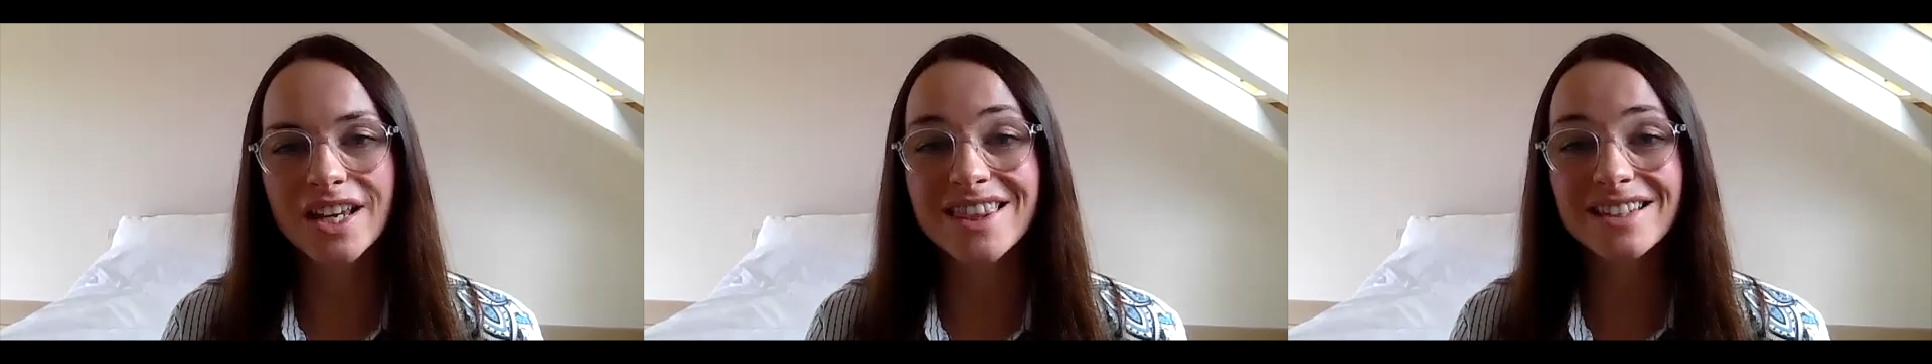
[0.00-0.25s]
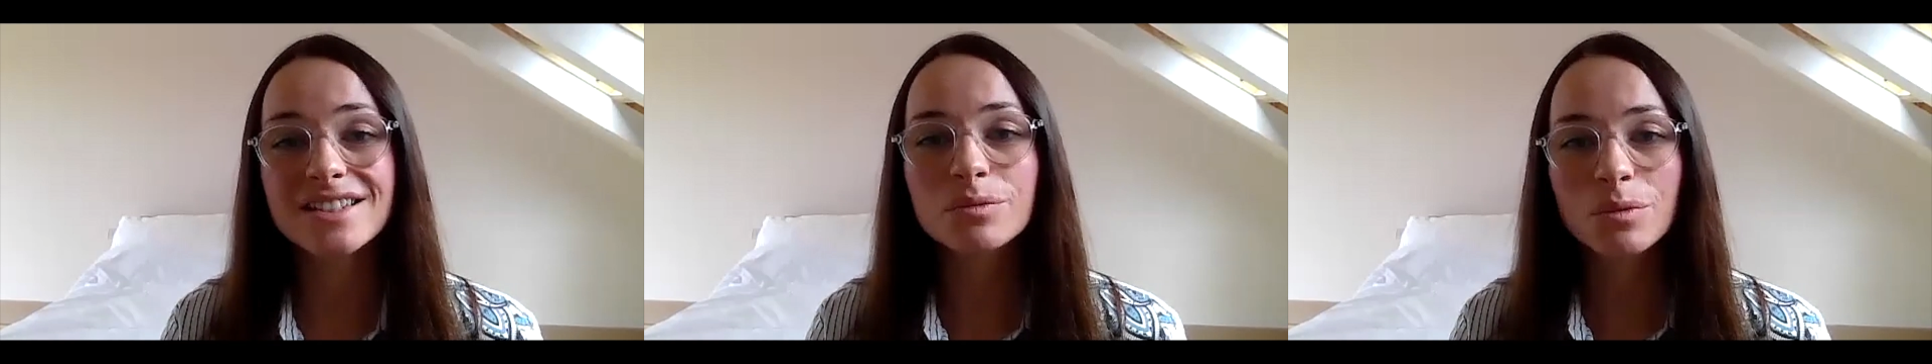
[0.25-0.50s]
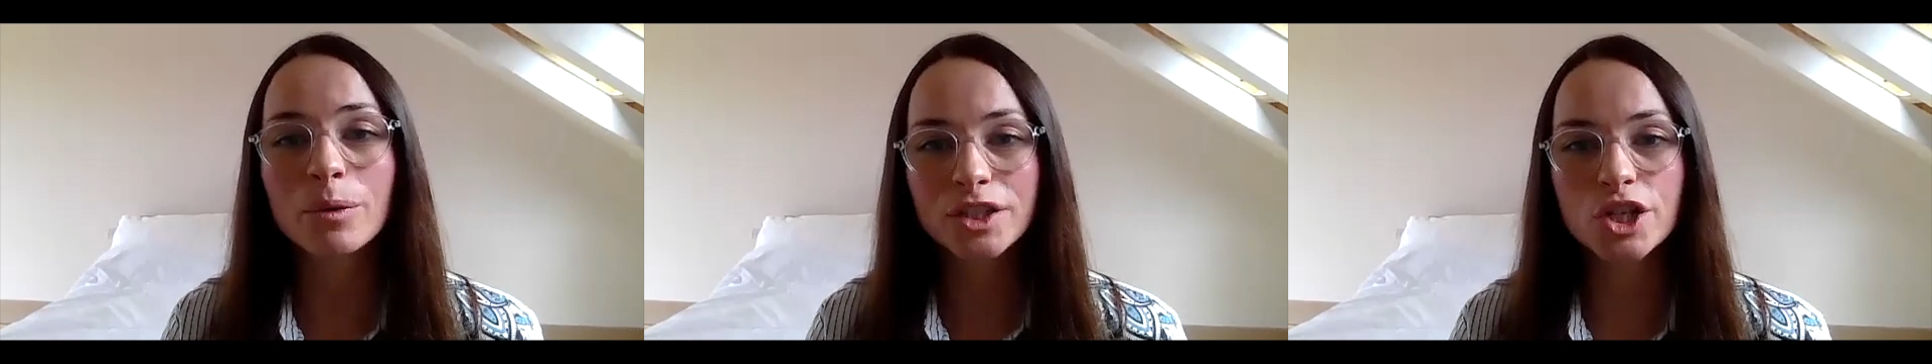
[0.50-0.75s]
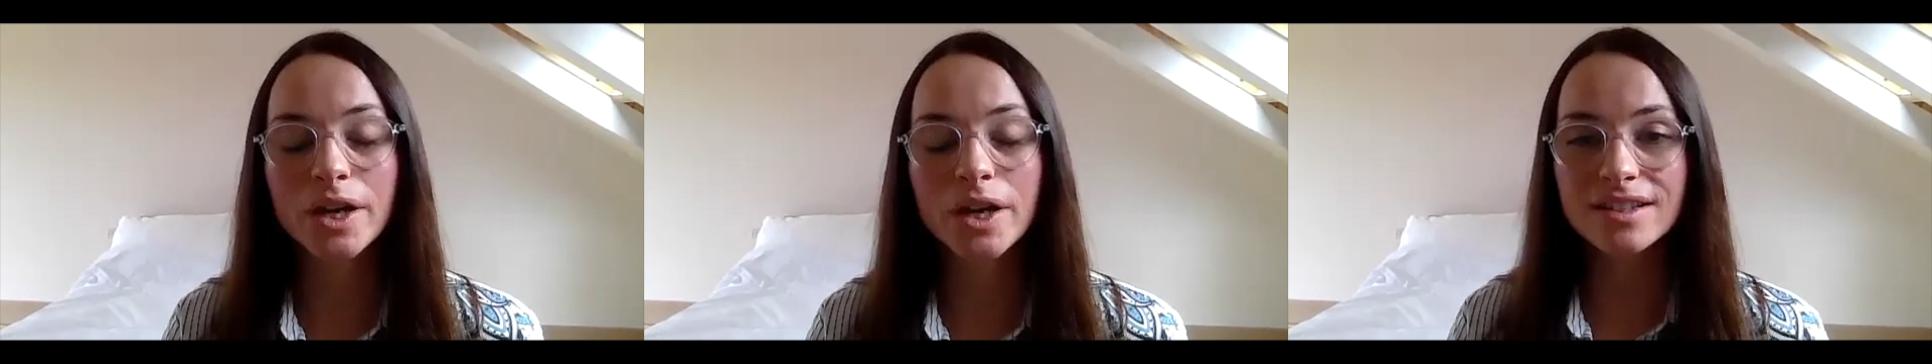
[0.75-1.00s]
this is what we're
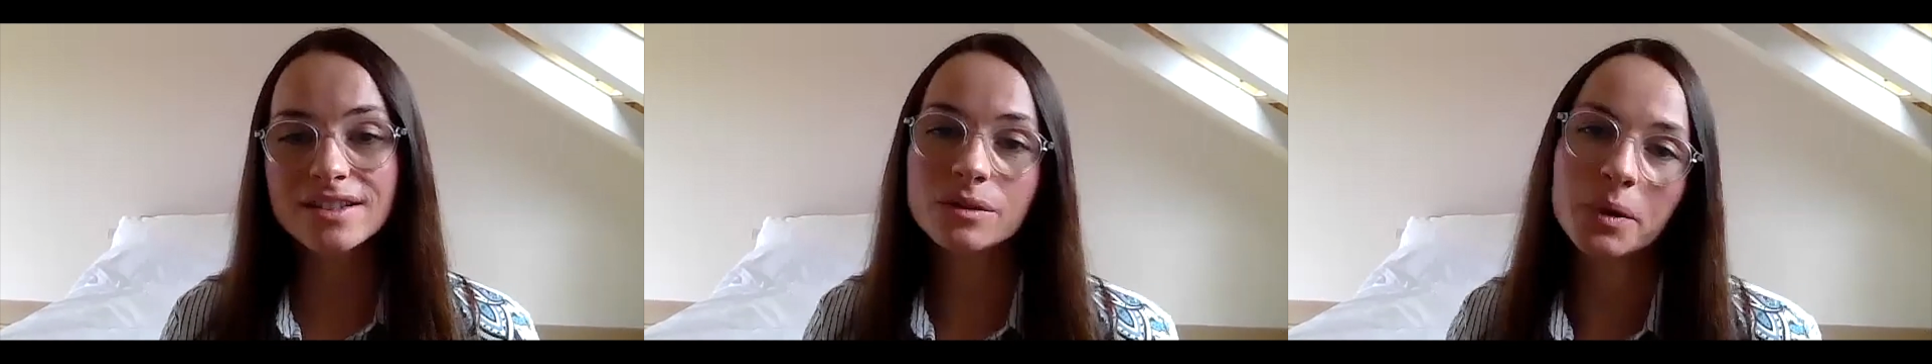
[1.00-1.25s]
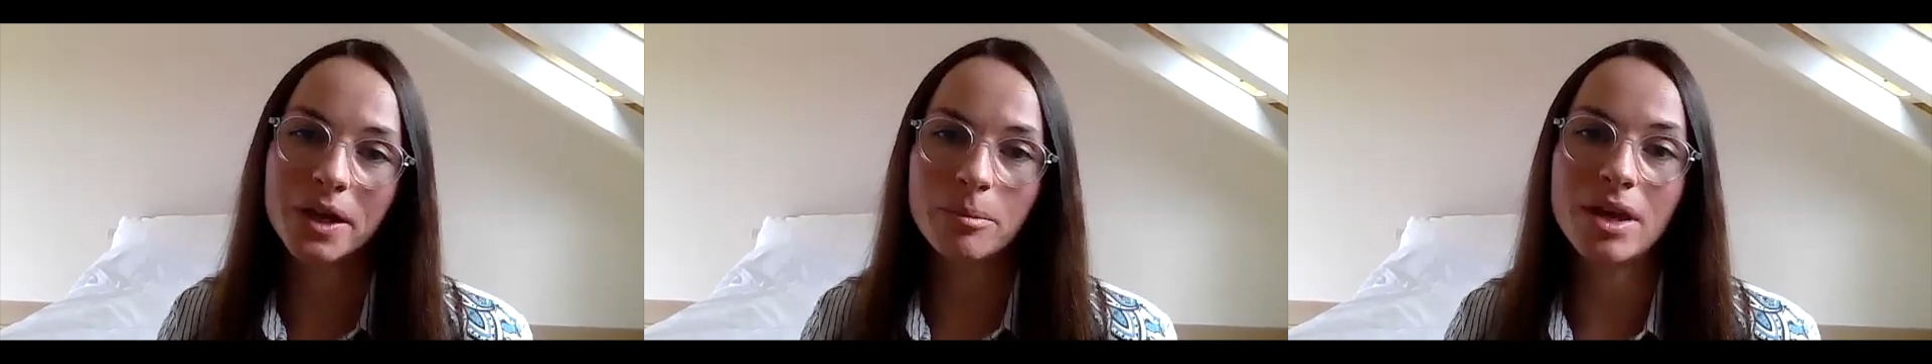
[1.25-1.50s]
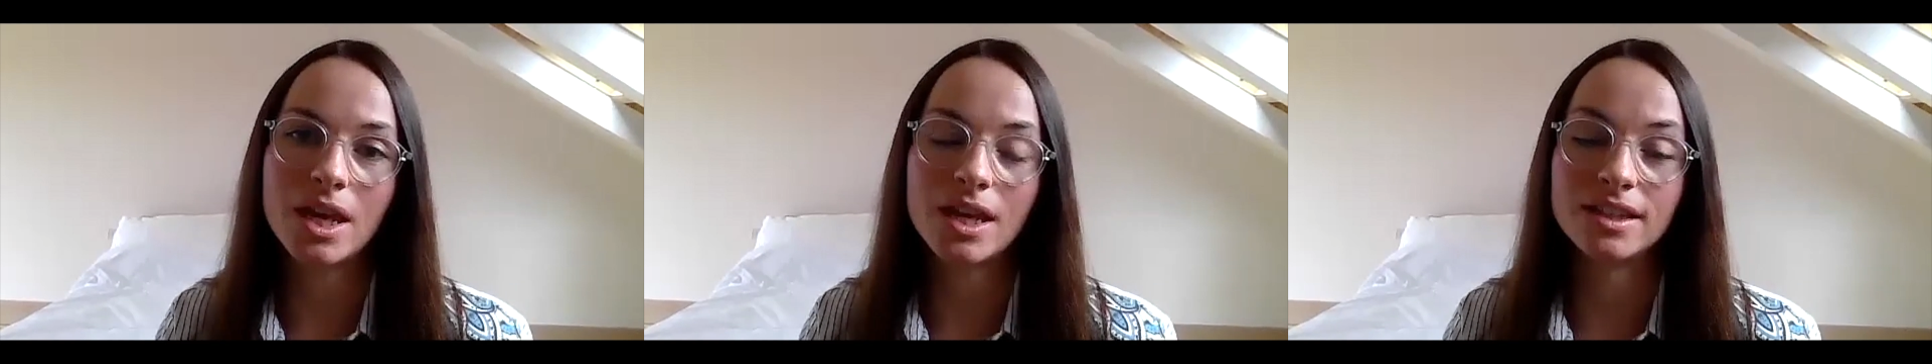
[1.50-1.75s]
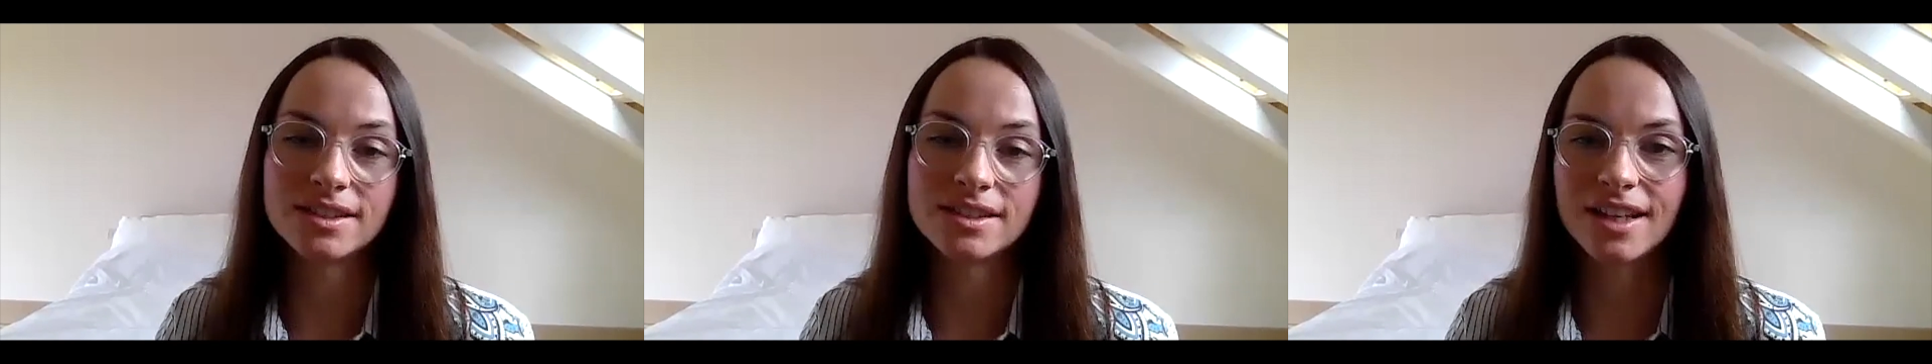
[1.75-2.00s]
doing, and this is what it
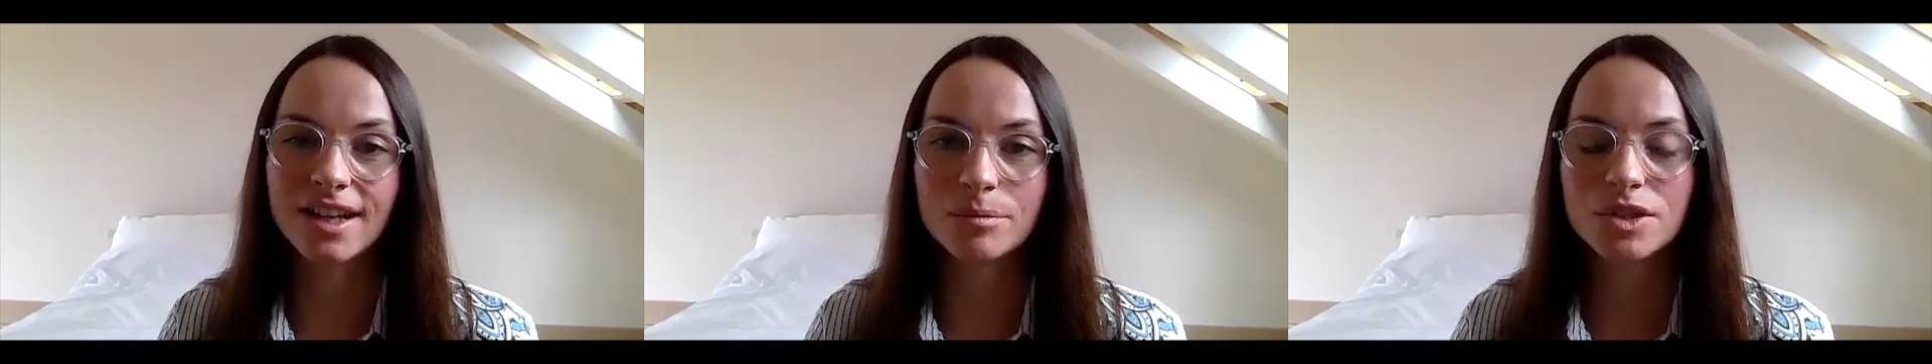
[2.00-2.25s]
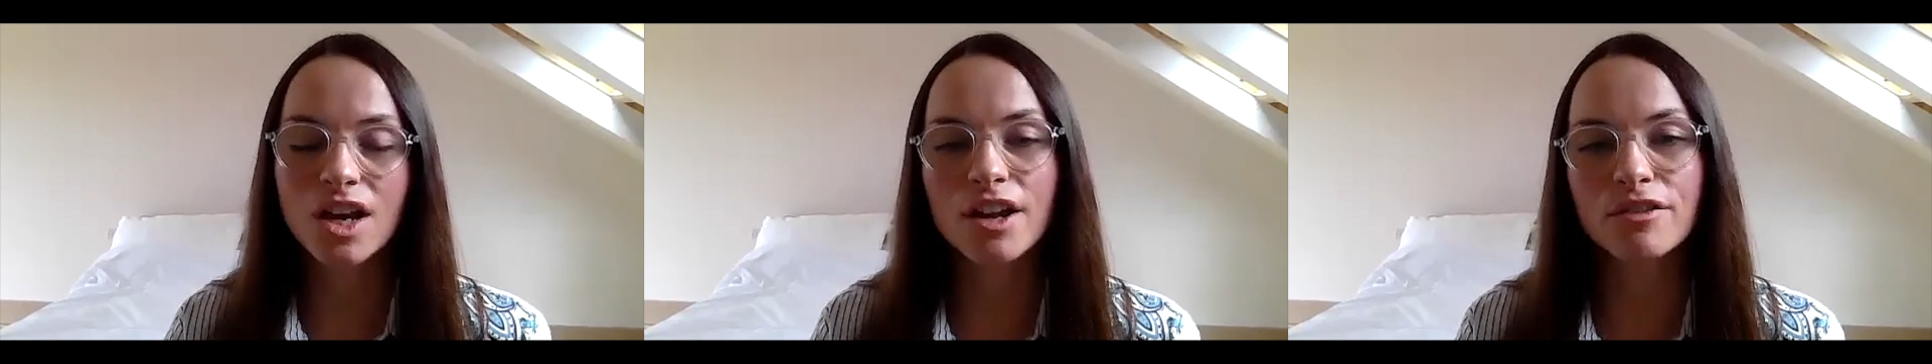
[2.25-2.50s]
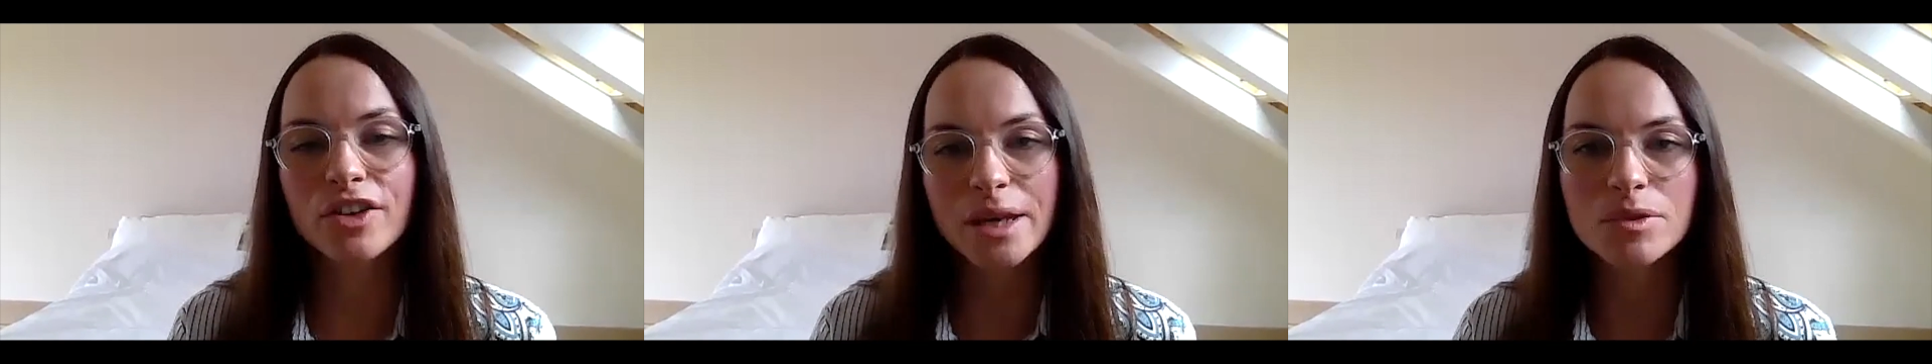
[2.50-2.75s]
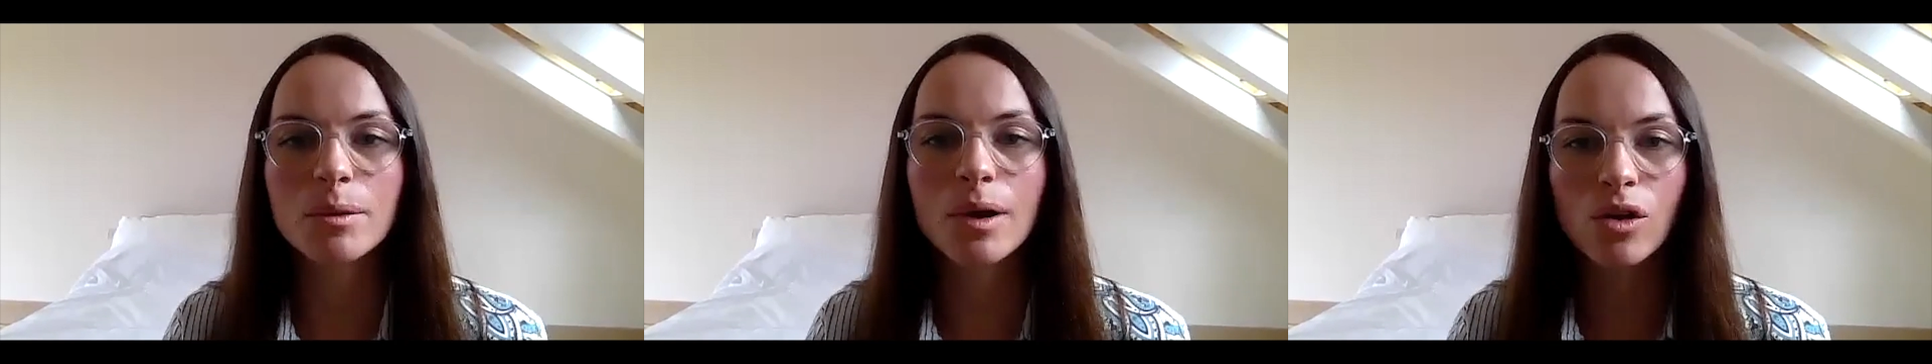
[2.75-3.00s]
means, to kind of keep
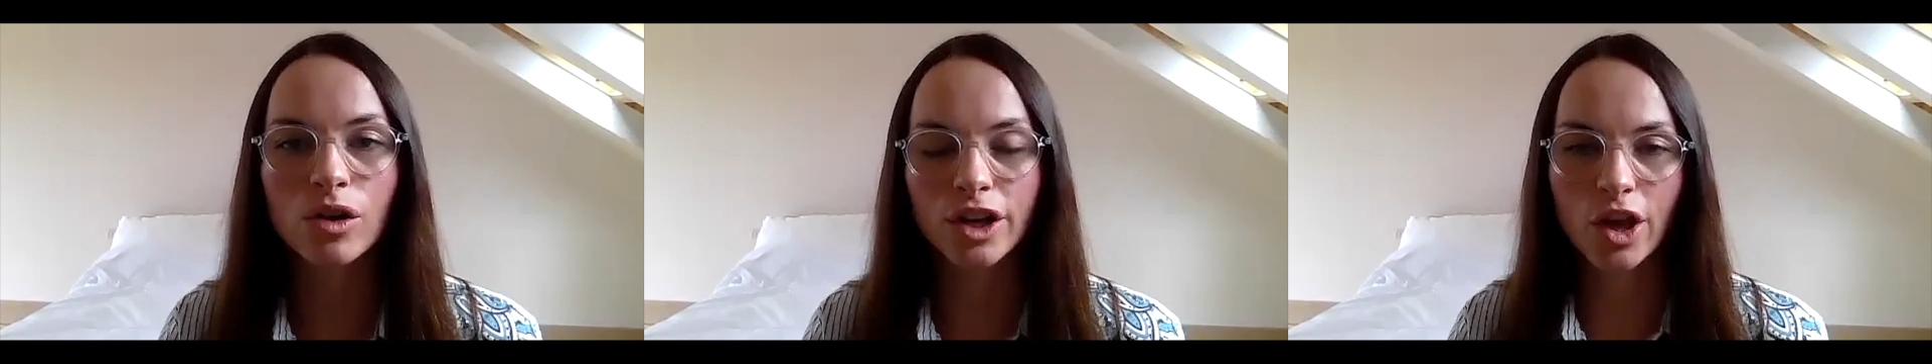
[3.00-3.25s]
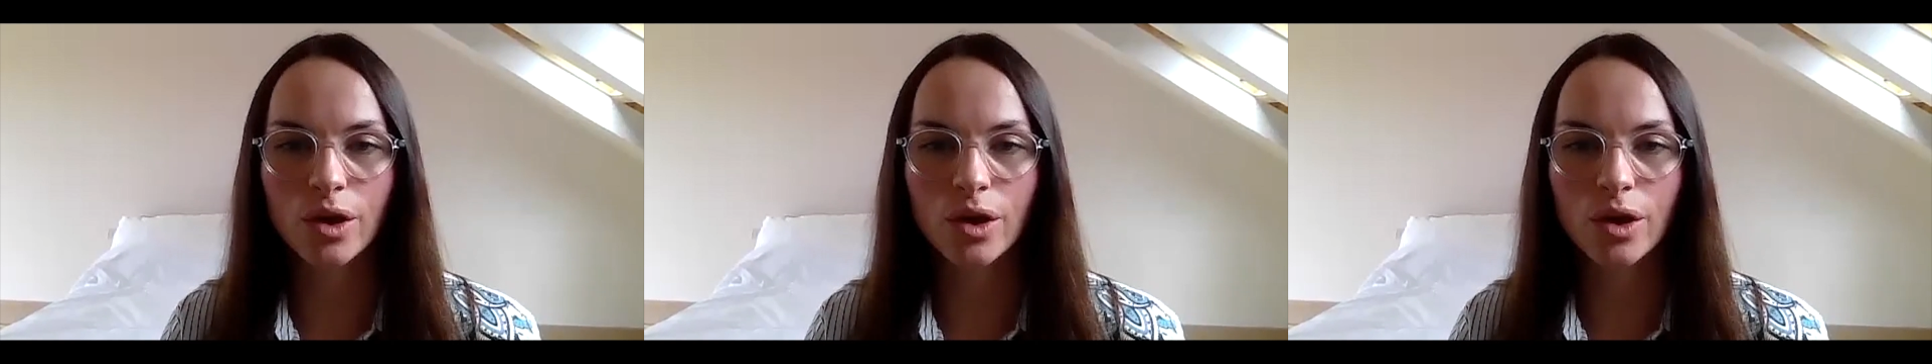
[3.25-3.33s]
them along and going